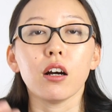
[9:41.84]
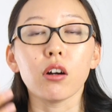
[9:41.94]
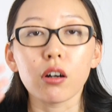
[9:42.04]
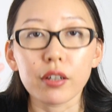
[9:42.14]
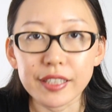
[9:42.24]

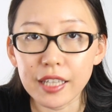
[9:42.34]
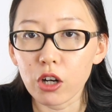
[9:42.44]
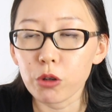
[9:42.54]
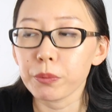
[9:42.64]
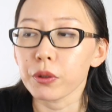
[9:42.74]
or
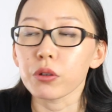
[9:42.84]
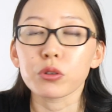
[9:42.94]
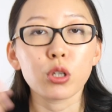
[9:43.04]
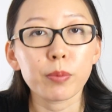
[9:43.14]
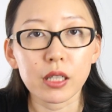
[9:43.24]
Yelp or
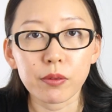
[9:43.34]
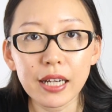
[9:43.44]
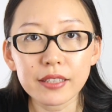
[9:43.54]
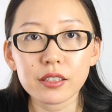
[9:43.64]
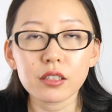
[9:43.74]

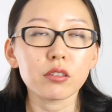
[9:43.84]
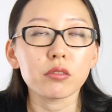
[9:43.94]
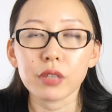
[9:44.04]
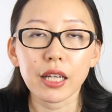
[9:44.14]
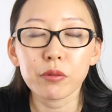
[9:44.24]
TripAdvisor
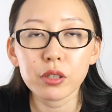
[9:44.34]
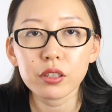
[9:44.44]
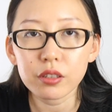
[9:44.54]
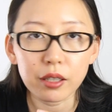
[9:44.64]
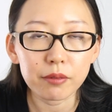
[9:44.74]
or
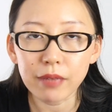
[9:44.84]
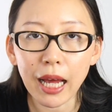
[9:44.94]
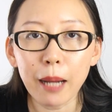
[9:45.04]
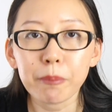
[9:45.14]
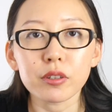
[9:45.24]
whatever um,
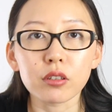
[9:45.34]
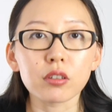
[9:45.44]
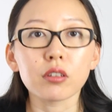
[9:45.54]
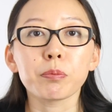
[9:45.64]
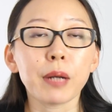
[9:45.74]
app
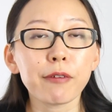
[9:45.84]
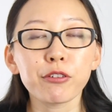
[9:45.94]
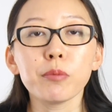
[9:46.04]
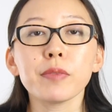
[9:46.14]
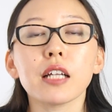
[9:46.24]
or
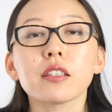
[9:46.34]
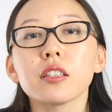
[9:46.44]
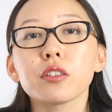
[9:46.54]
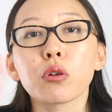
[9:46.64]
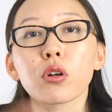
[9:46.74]
platform
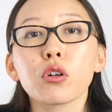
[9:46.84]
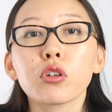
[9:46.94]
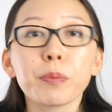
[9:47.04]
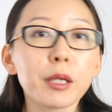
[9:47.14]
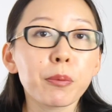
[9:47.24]
that your
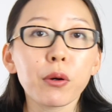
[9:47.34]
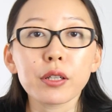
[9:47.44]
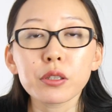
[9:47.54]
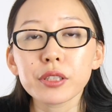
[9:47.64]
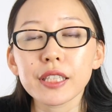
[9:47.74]
local people
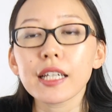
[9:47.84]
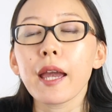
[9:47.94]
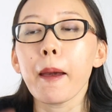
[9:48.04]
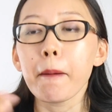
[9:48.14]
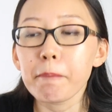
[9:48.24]
are using,
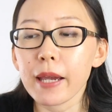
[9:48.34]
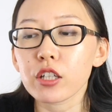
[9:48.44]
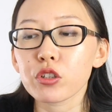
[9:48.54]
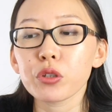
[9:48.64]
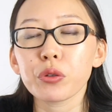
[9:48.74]

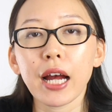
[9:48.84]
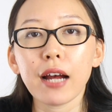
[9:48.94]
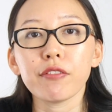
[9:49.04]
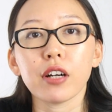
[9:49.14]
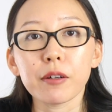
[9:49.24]
make sure you
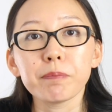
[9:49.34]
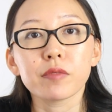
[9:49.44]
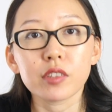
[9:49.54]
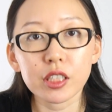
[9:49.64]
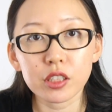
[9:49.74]
have a
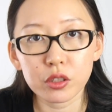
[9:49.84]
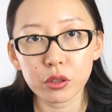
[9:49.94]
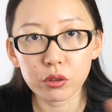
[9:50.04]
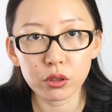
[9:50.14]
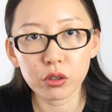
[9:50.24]

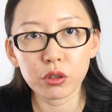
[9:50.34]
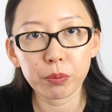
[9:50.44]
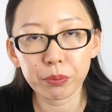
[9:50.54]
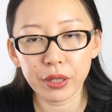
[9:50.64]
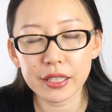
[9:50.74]
digital
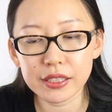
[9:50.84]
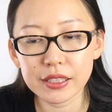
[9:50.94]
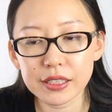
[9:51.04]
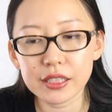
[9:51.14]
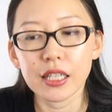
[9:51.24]
local
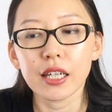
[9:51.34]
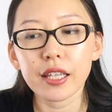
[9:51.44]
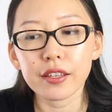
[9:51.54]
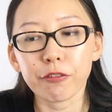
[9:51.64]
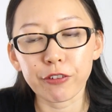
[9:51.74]
presence
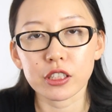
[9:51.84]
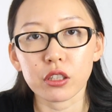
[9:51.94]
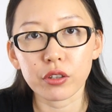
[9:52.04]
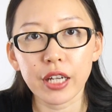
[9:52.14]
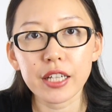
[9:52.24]
in the
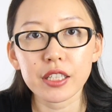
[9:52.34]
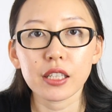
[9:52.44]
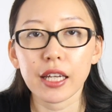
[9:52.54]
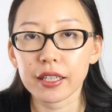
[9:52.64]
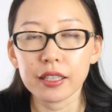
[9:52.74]
physical
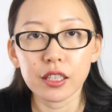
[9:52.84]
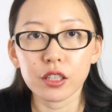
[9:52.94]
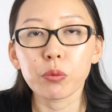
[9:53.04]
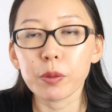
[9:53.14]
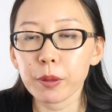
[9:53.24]
location. Like,
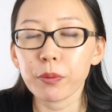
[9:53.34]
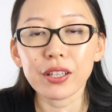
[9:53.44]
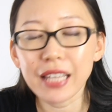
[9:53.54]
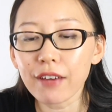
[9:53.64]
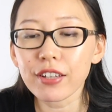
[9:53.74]
you know, when people
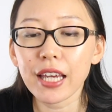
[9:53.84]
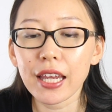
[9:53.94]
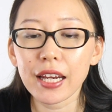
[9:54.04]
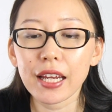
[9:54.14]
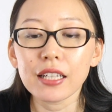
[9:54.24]
are
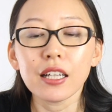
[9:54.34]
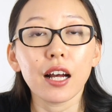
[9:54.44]
navigating